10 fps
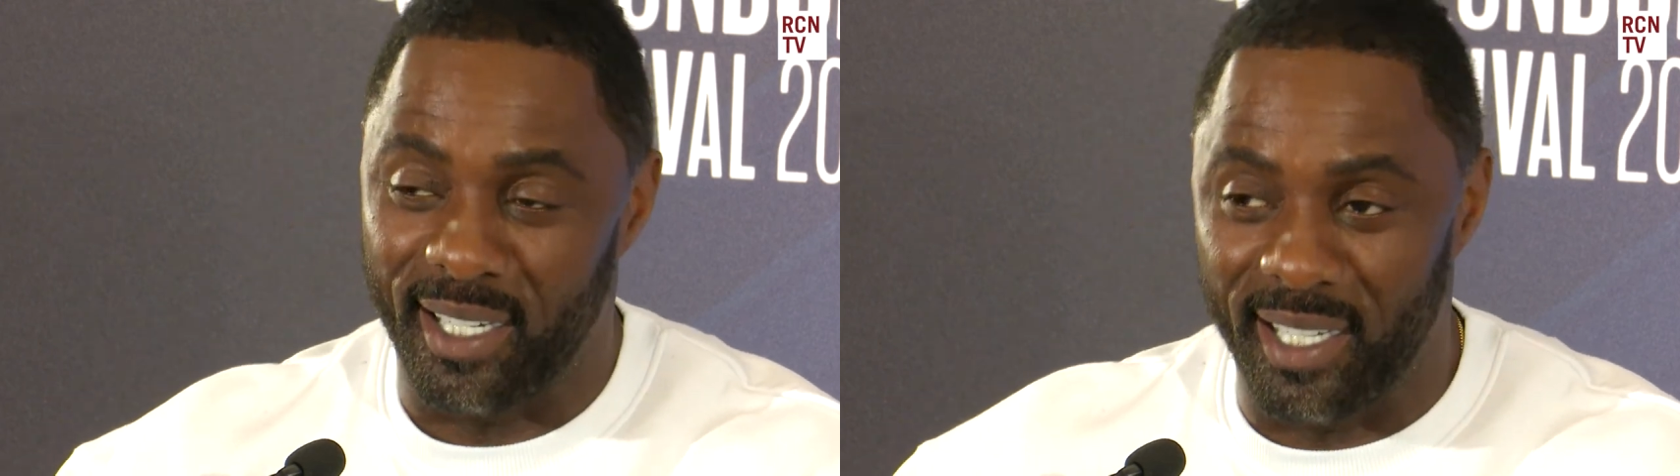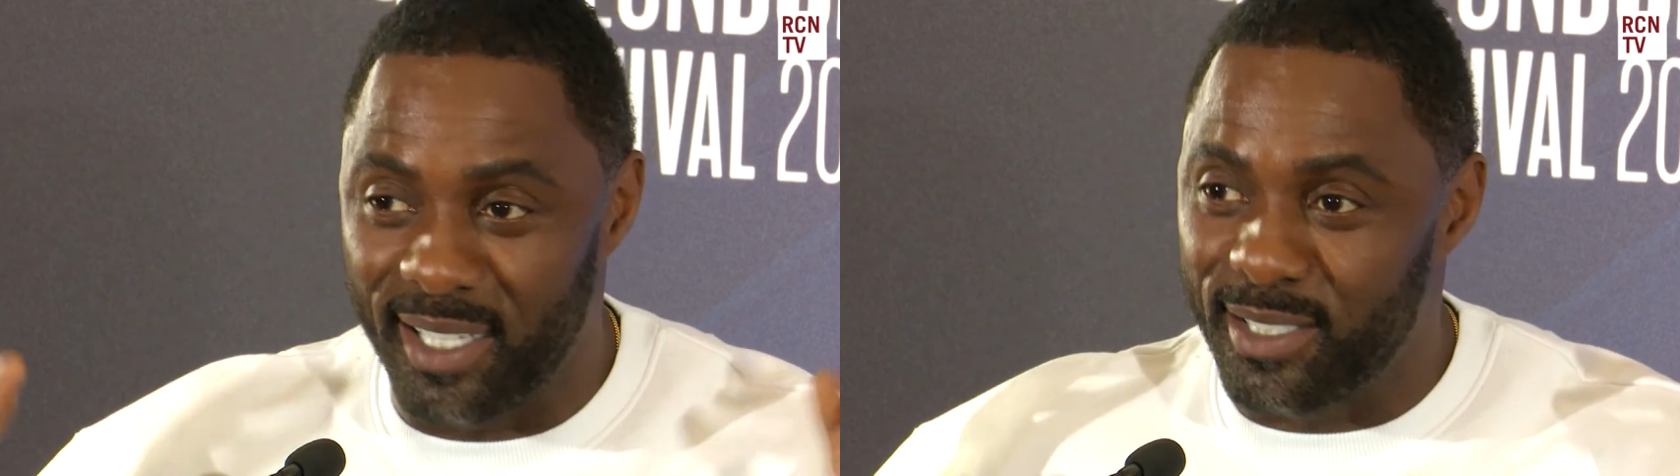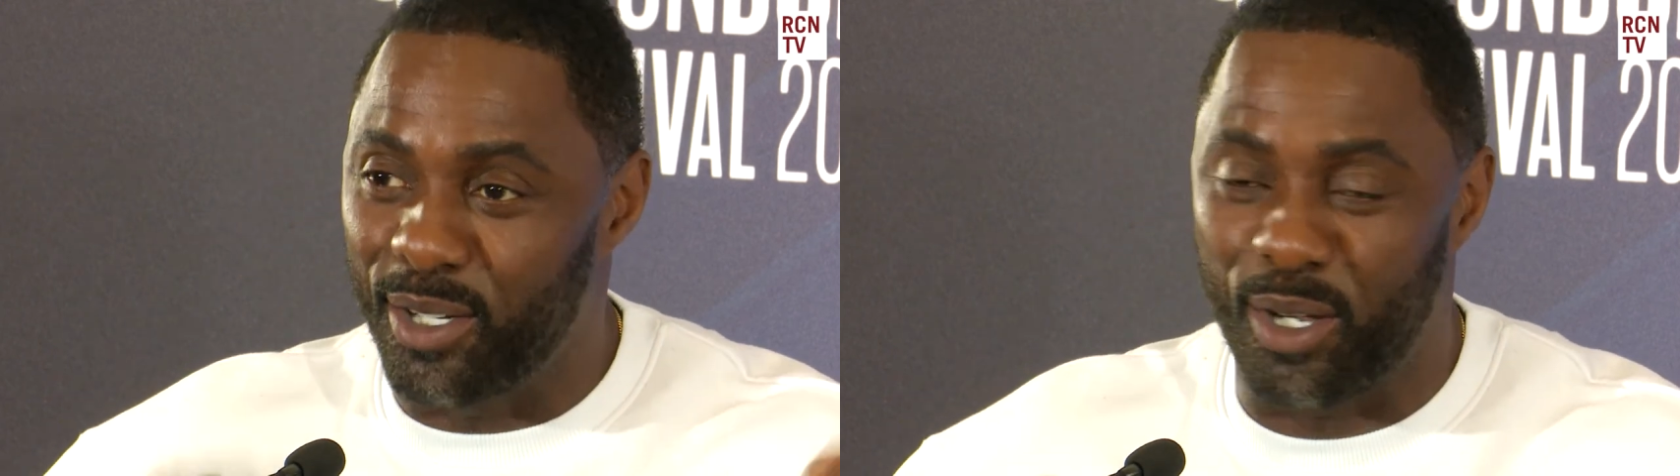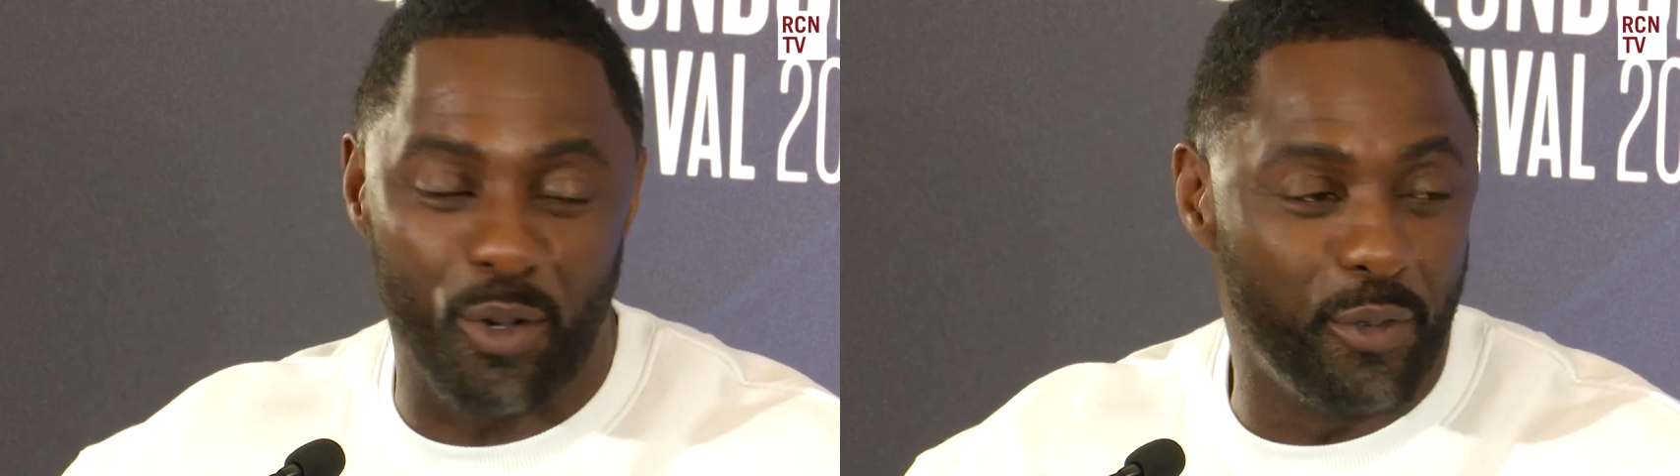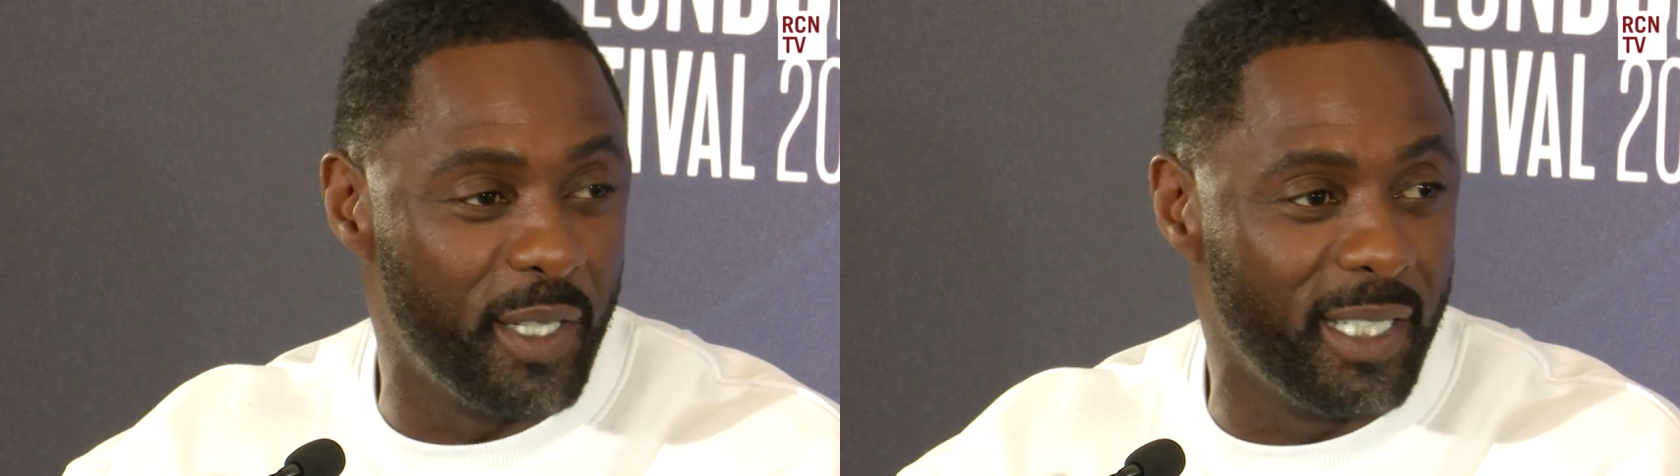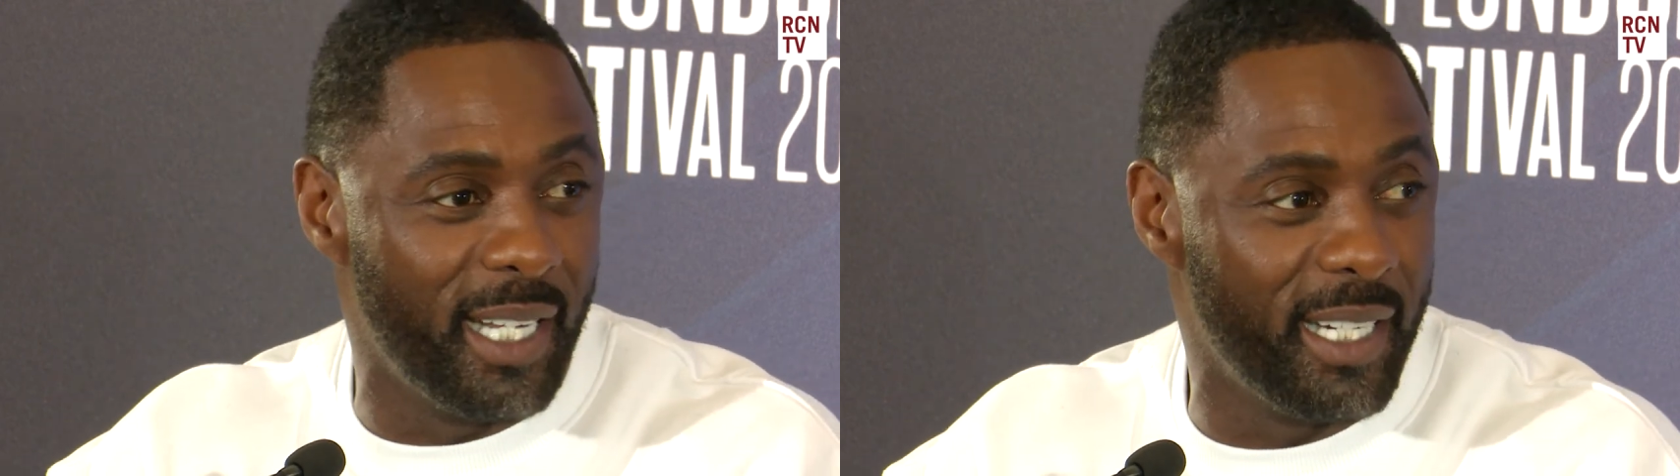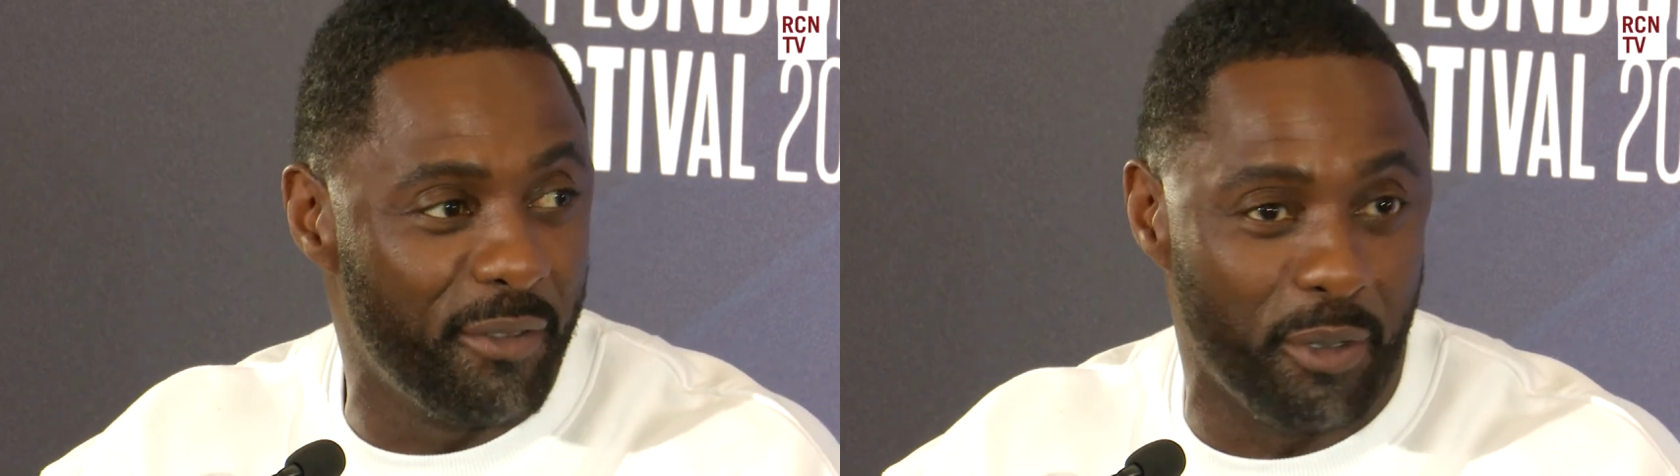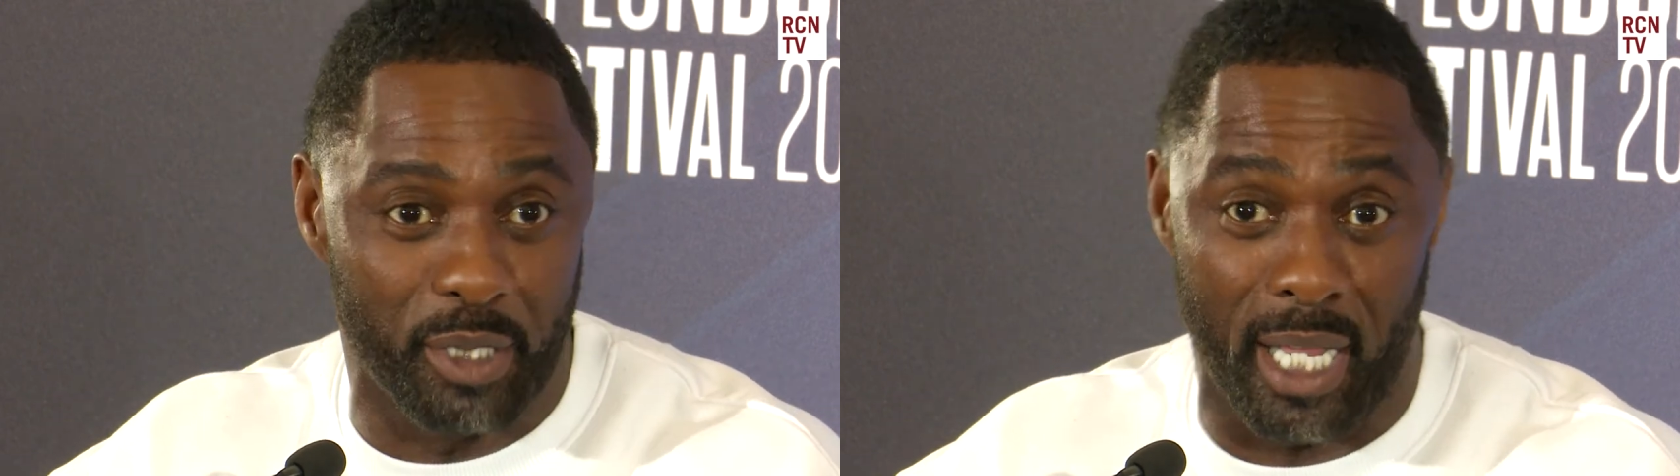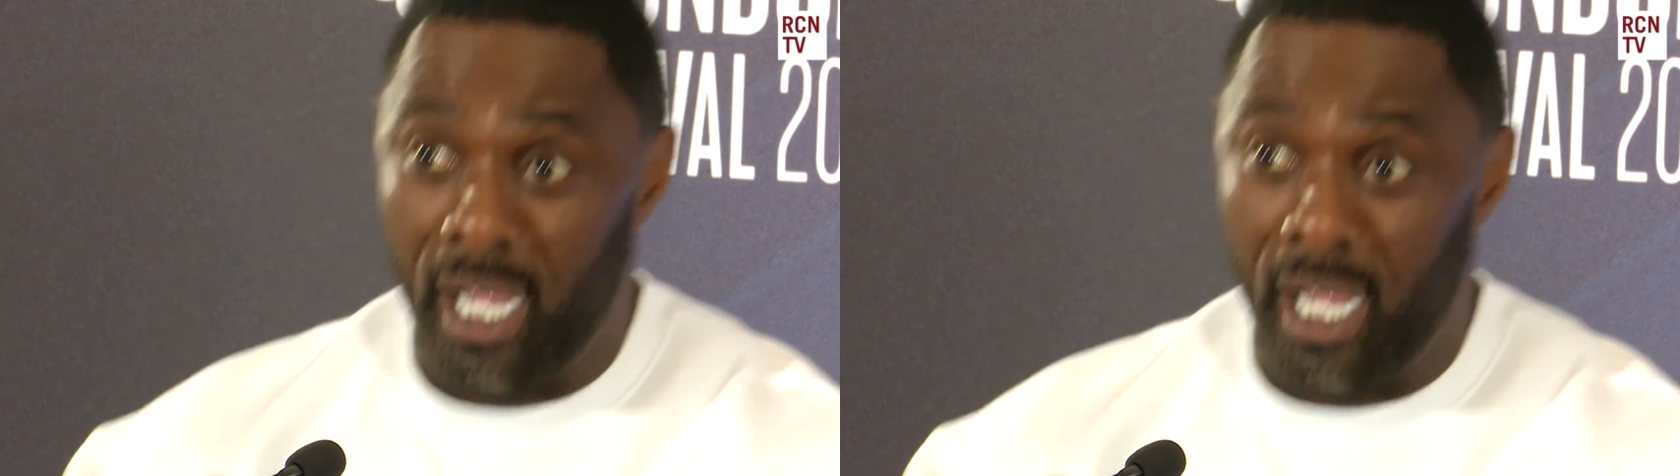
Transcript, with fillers: hey guys, I got COVID, and everyone was like,